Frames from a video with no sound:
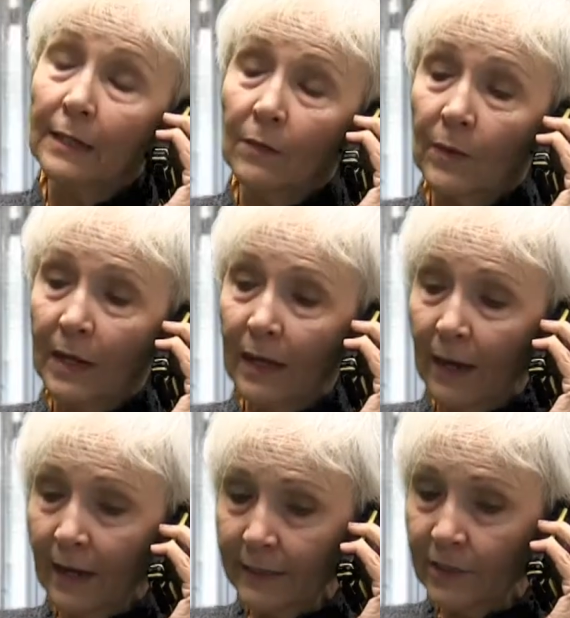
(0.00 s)
Well,
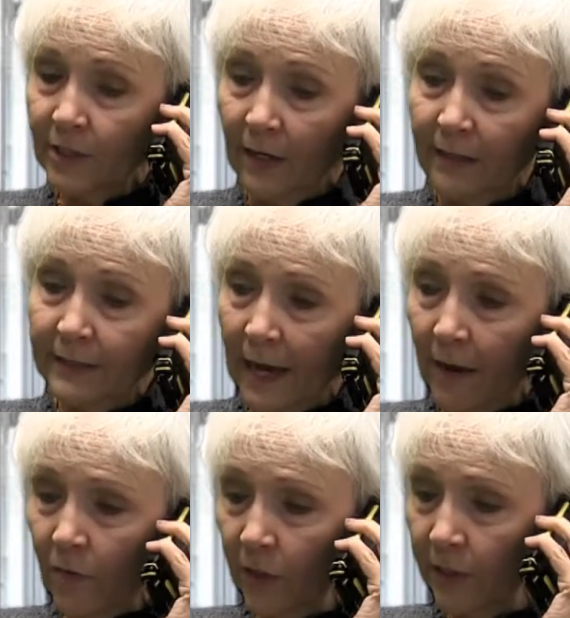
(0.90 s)
hi, John. How
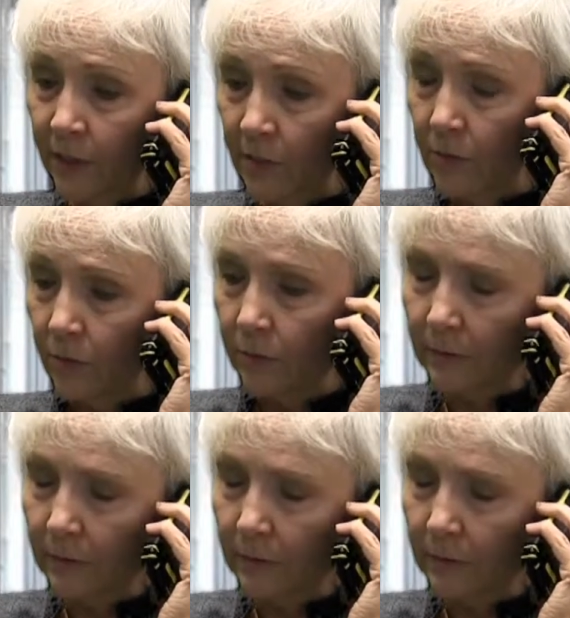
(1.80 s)
are you?